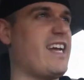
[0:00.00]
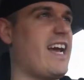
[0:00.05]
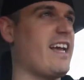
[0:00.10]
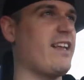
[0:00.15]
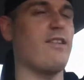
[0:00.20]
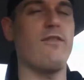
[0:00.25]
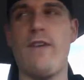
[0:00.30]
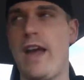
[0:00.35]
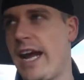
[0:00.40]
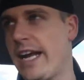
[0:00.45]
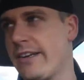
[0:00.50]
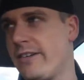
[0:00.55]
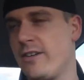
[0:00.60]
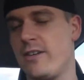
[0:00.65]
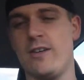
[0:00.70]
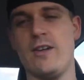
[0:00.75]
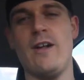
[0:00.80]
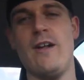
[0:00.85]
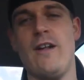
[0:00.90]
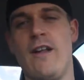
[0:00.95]
test
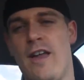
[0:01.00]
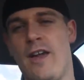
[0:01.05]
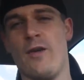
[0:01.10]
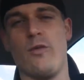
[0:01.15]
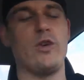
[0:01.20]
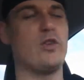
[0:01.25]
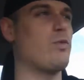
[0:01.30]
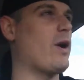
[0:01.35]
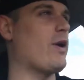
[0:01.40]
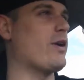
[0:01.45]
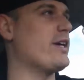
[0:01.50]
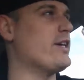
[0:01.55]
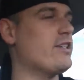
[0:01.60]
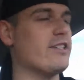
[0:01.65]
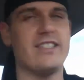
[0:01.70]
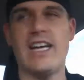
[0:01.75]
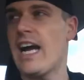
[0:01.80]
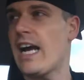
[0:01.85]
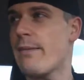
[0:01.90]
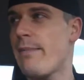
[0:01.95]
factor, which we're
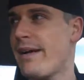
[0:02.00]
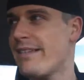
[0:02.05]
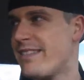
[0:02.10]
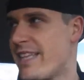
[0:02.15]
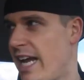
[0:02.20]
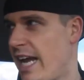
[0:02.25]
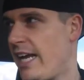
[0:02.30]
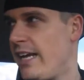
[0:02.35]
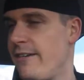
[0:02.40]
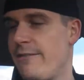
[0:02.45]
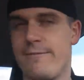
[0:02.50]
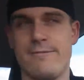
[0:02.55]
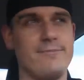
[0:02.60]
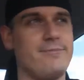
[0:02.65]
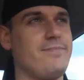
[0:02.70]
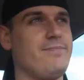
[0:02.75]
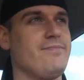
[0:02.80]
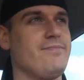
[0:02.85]
here to talk about today.